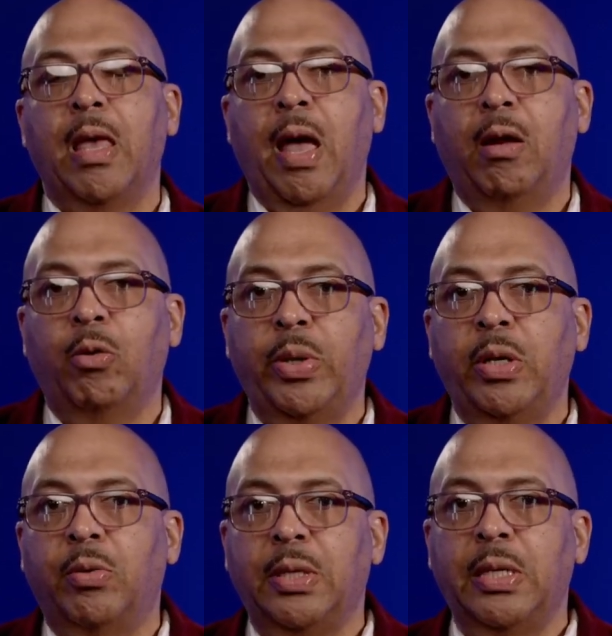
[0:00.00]
How do we
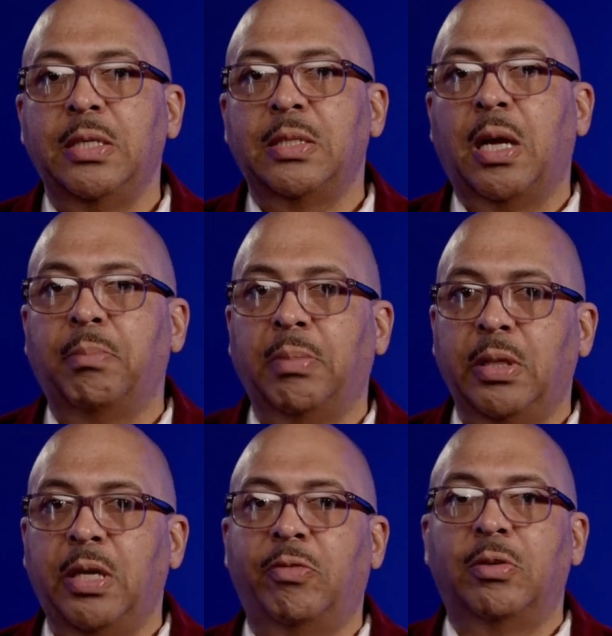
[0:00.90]
know that he's an
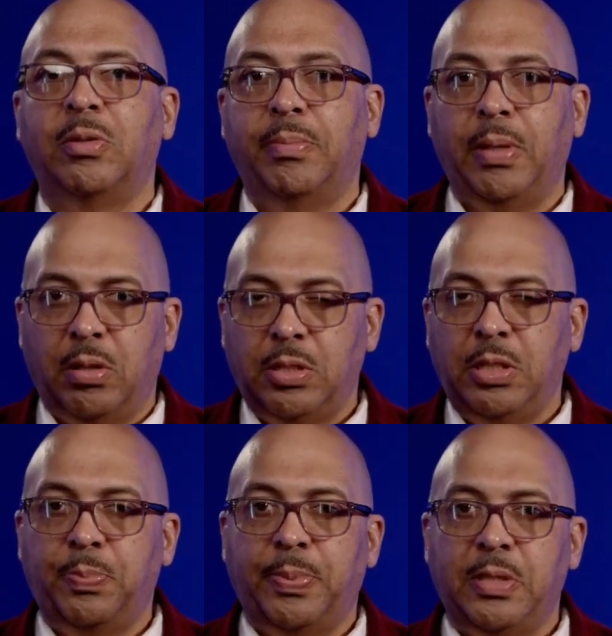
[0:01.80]
unbeliever? Because
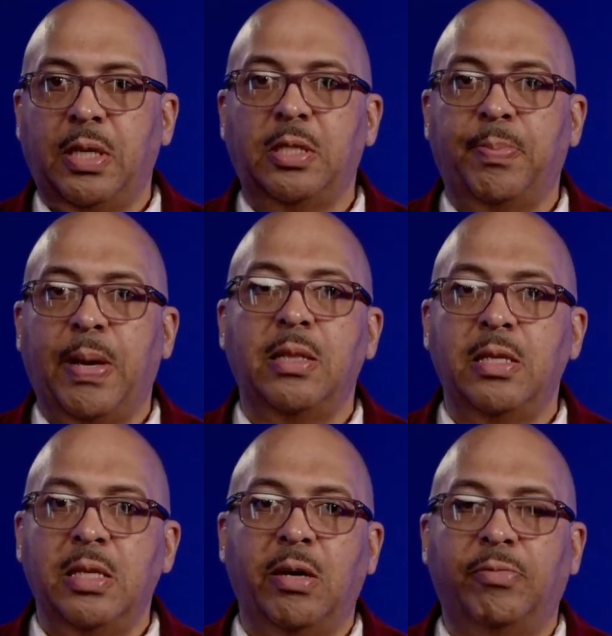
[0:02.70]
he's possessed by the
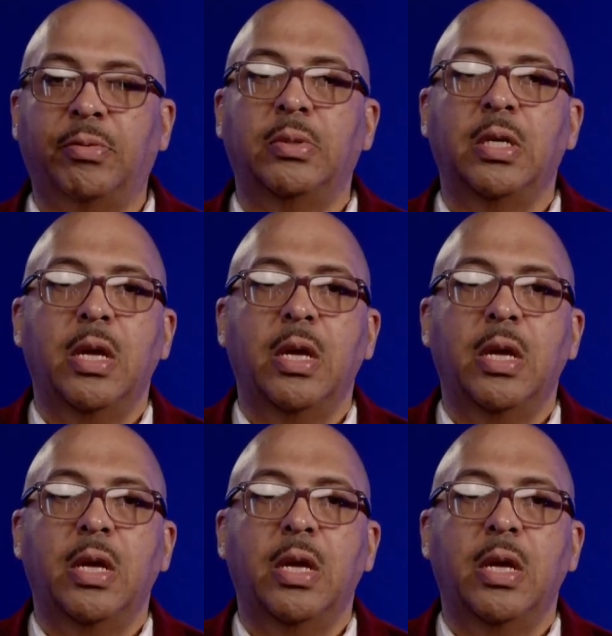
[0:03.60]
devil.